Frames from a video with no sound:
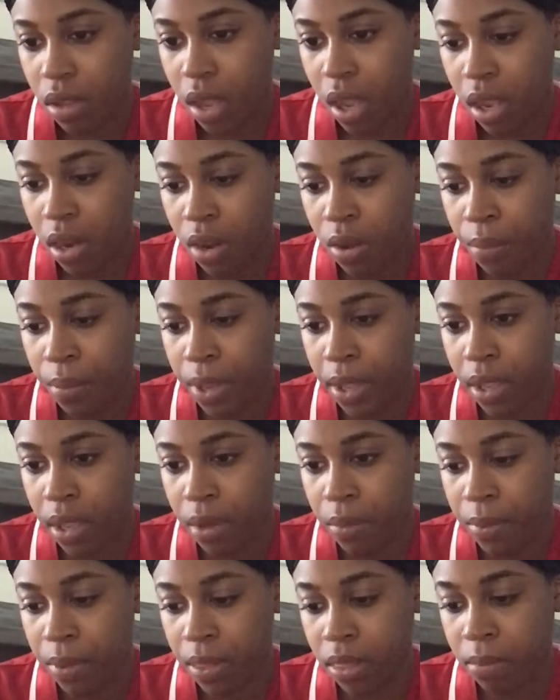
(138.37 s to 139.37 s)
I don't wake
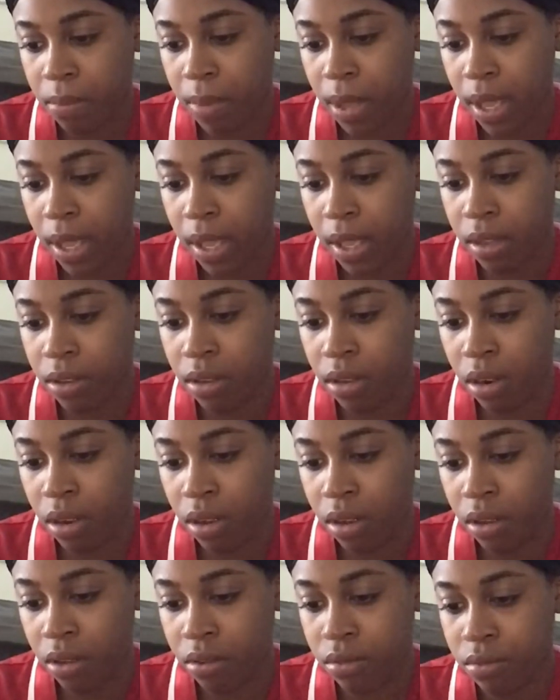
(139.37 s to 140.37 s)
up with my, you
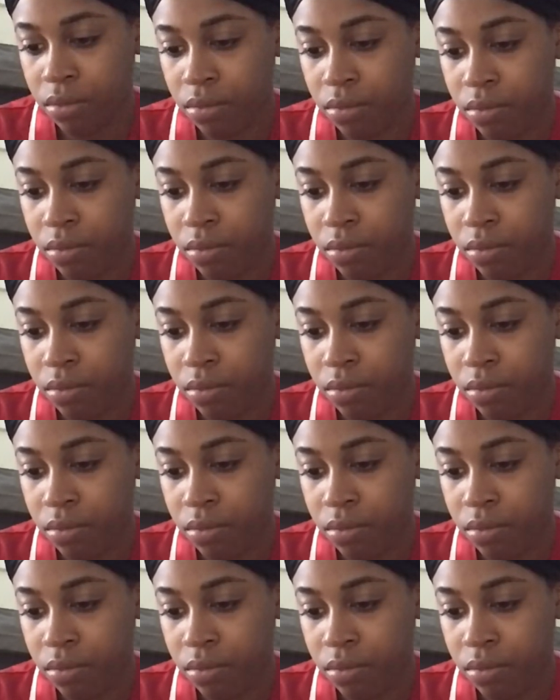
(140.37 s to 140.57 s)
know,